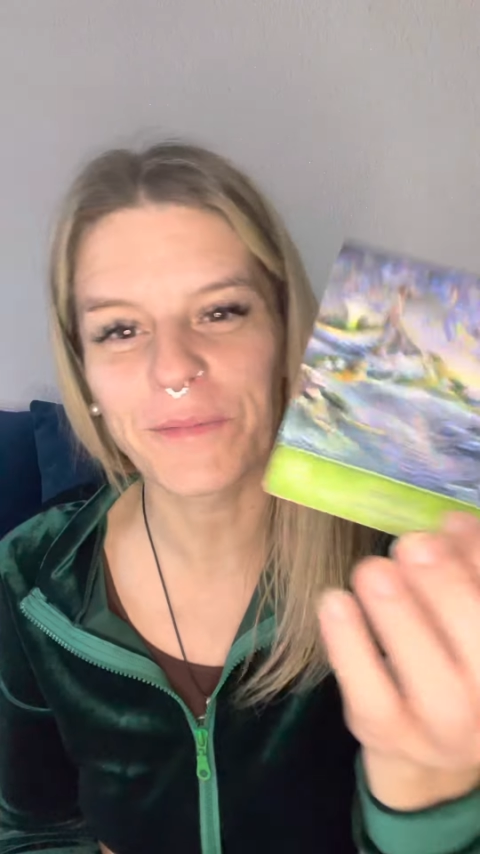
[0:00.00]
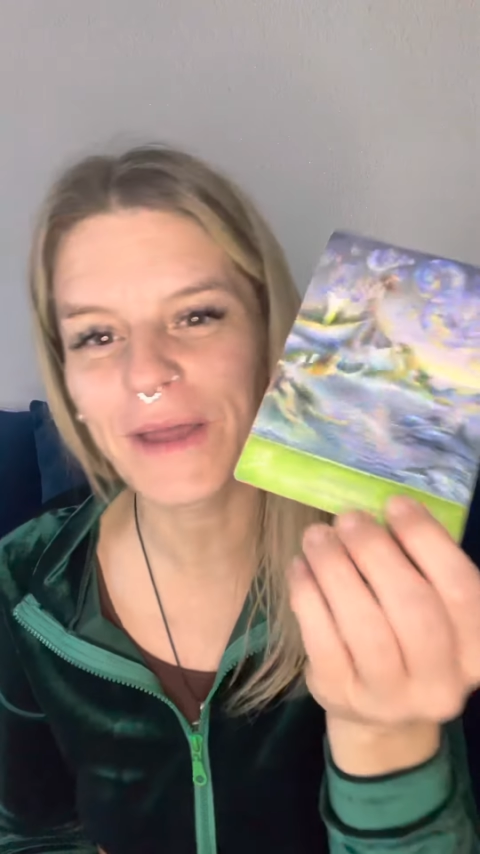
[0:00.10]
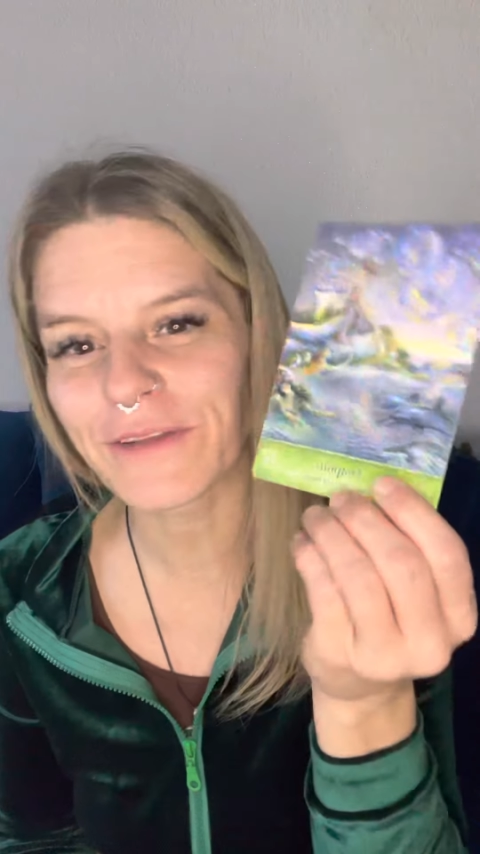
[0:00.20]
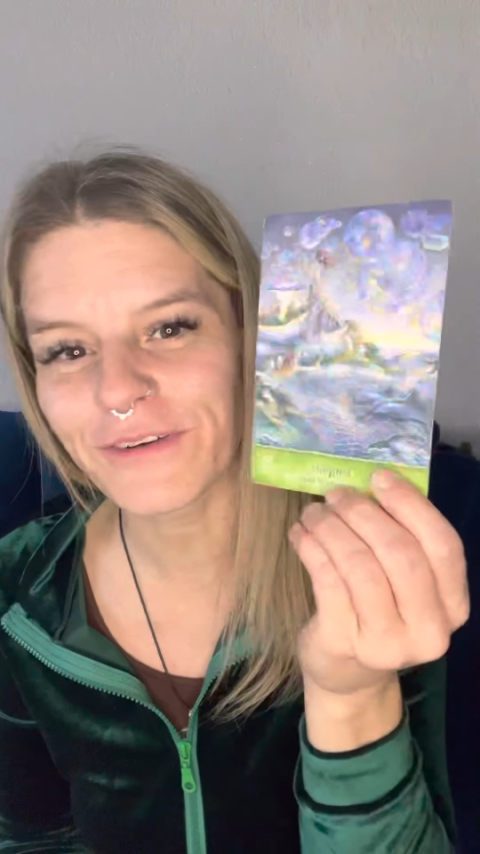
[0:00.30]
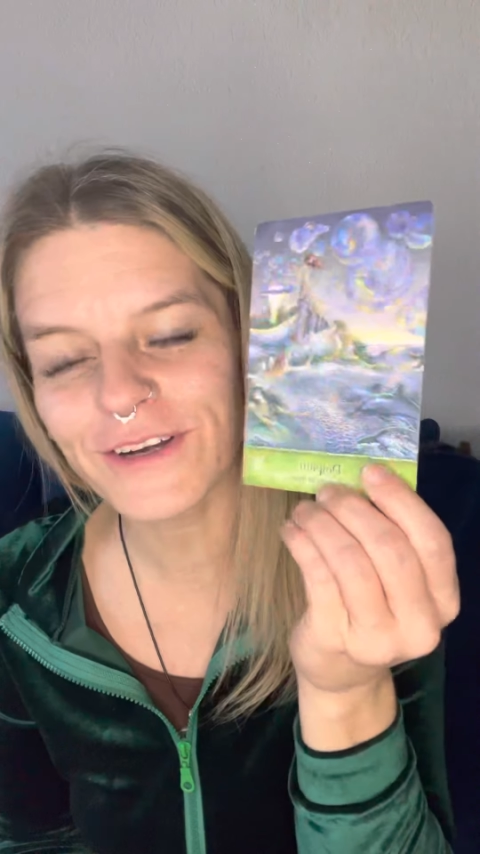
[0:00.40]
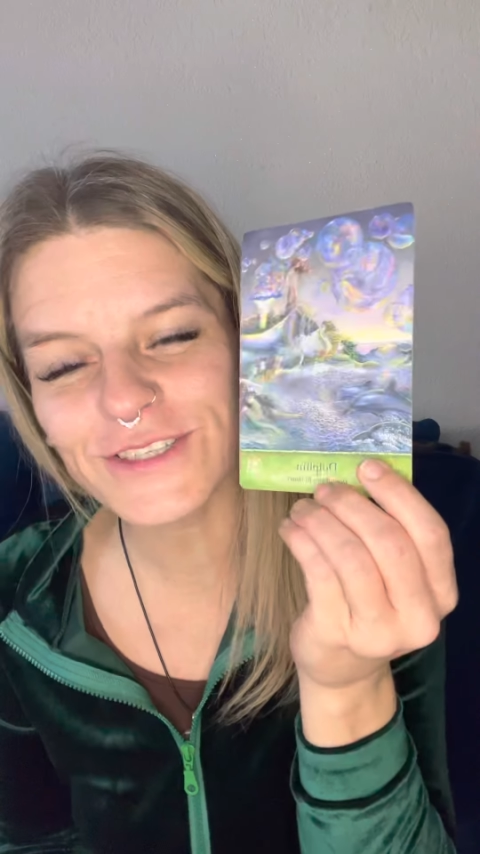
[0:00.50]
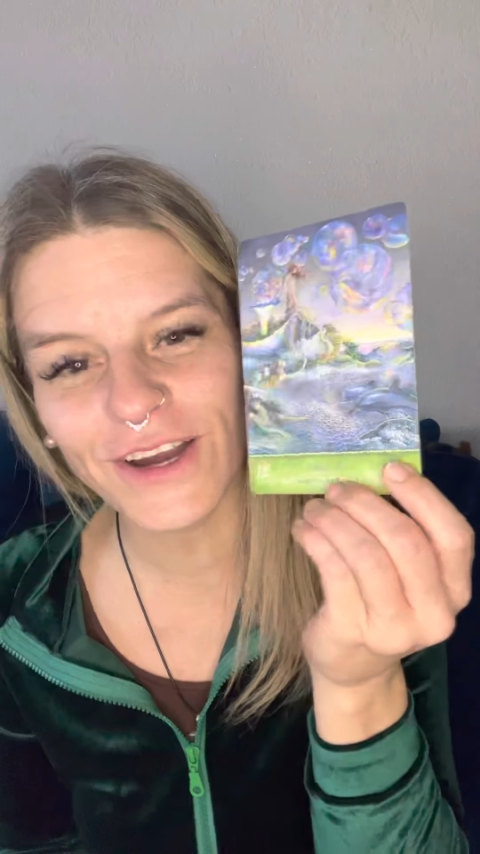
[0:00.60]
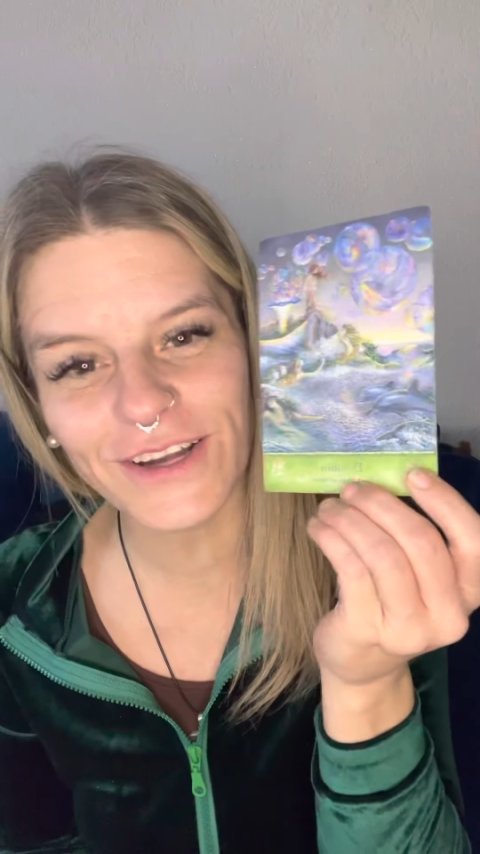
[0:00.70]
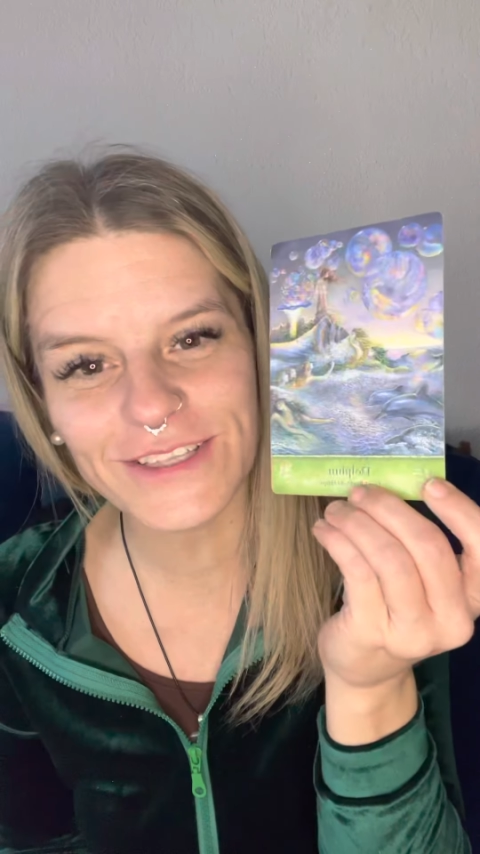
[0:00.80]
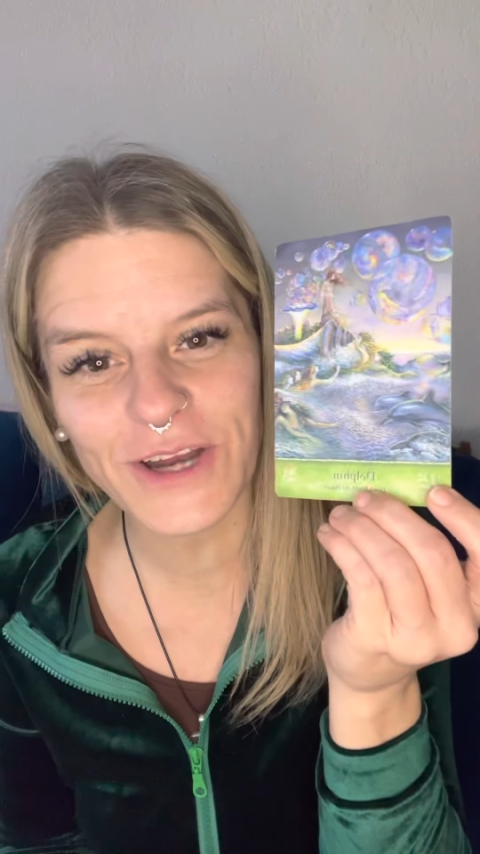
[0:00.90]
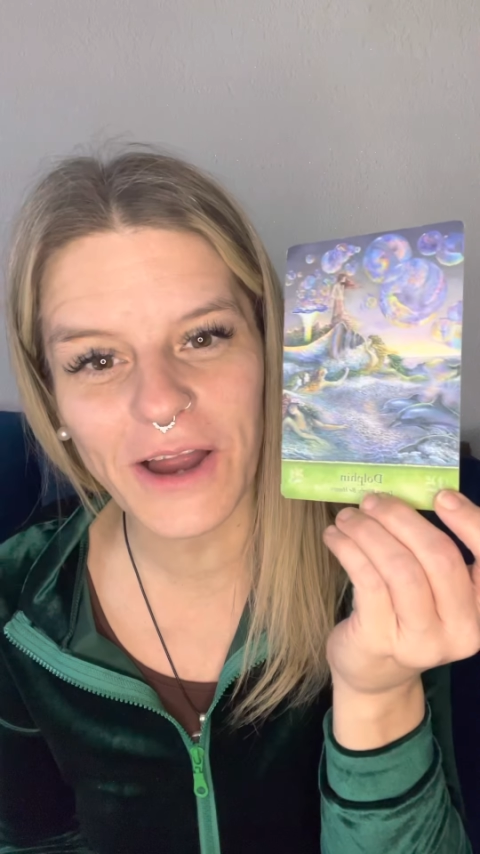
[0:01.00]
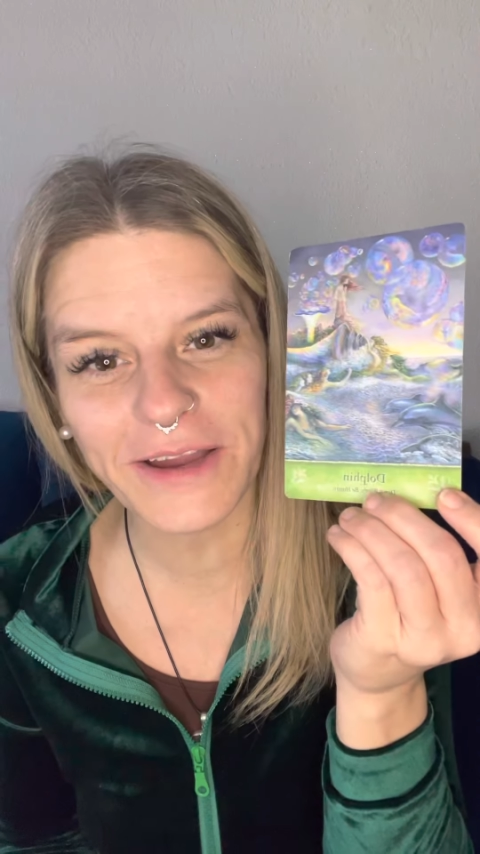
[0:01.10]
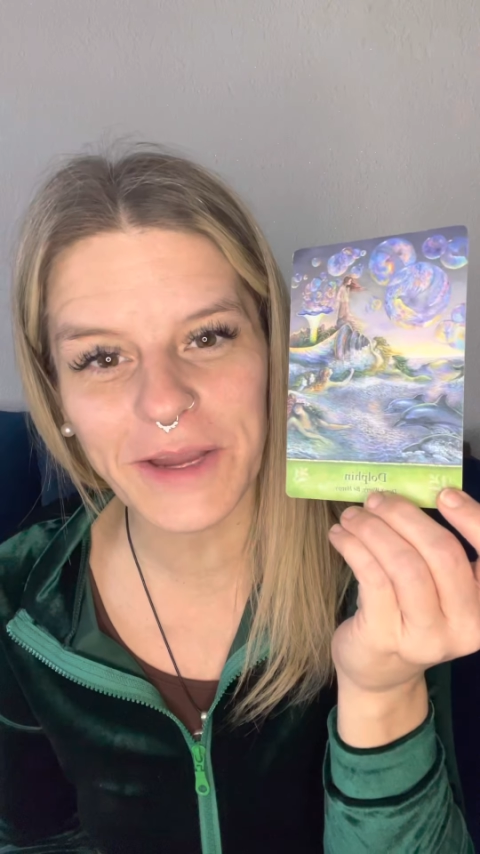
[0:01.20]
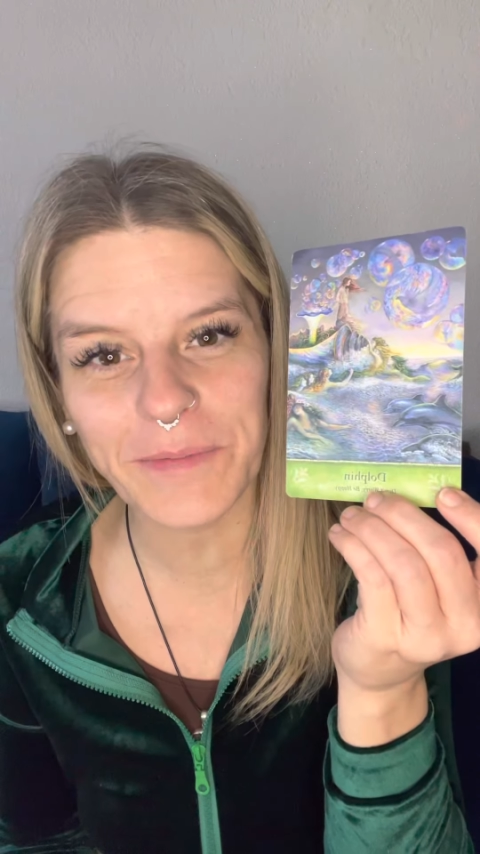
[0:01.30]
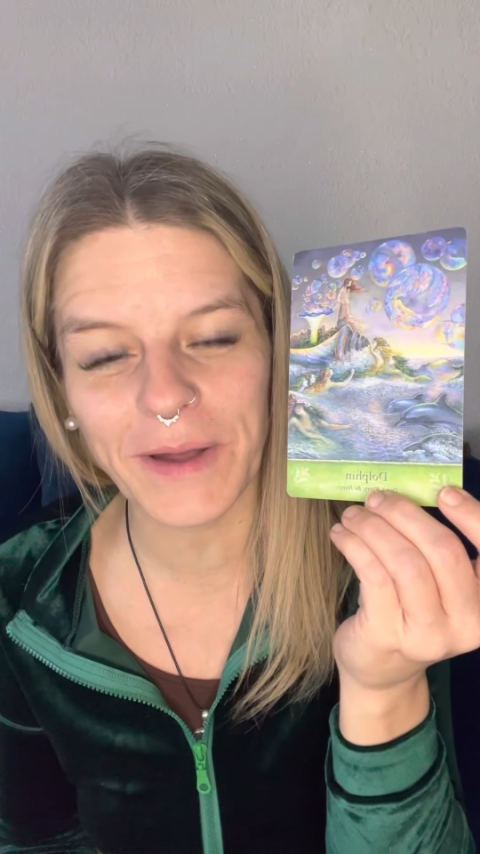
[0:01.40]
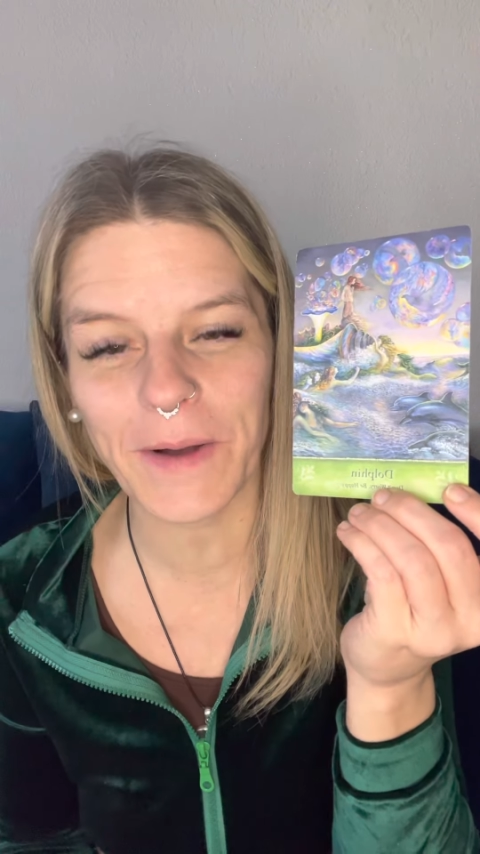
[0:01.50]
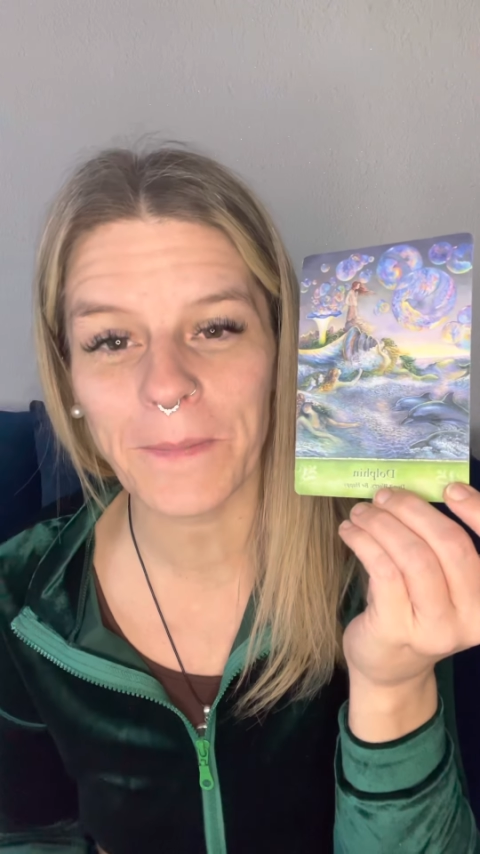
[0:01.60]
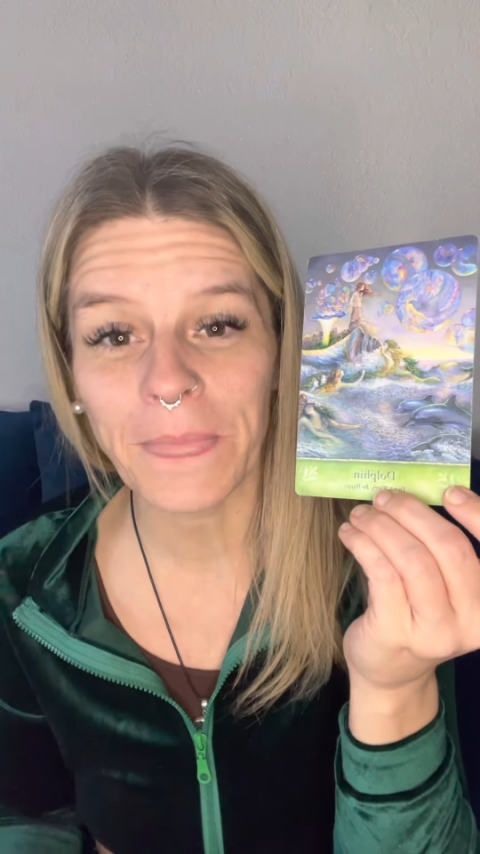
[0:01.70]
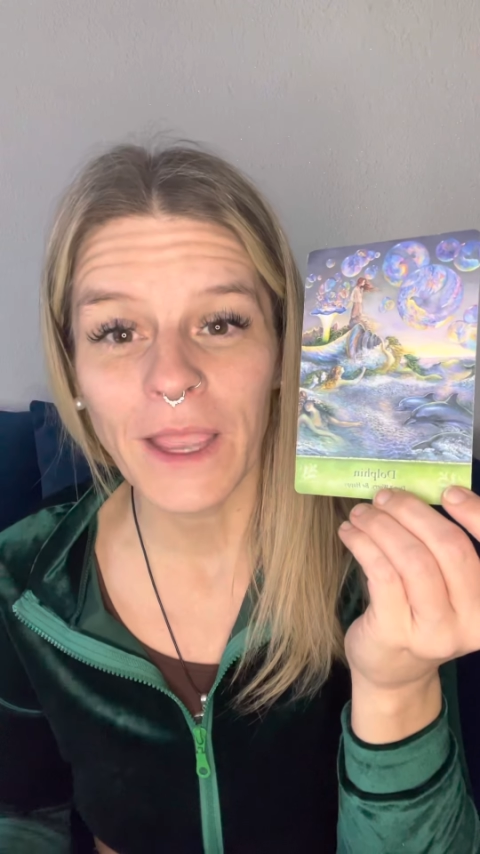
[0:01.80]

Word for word: bit first kurt is talking about